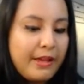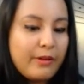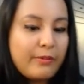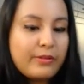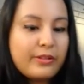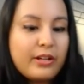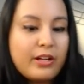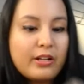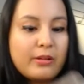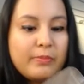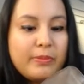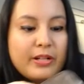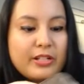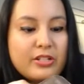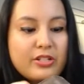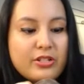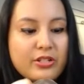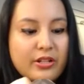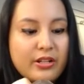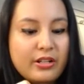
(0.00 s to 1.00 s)
We got a
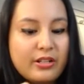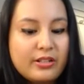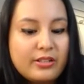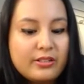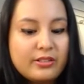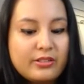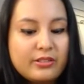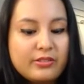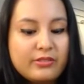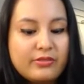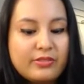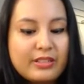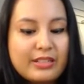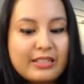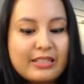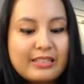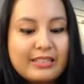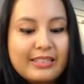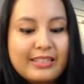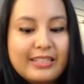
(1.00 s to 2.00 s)
bunch of
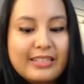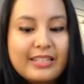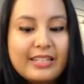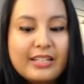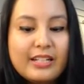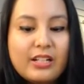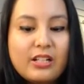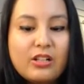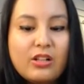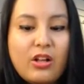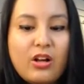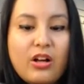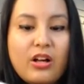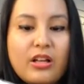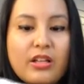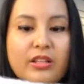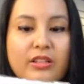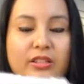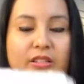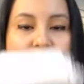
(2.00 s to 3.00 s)
cleaning
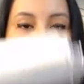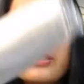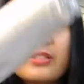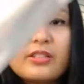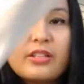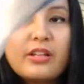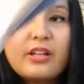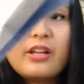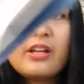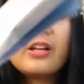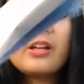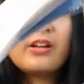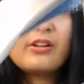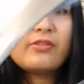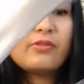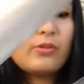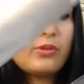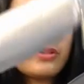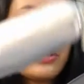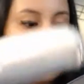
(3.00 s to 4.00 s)
cloths
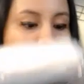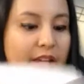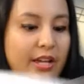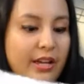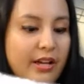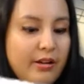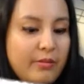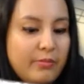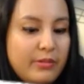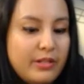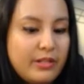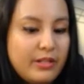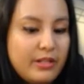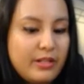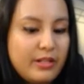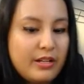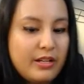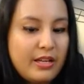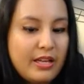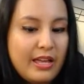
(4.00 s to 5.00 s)
for the
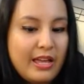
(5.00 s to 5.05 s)
camera,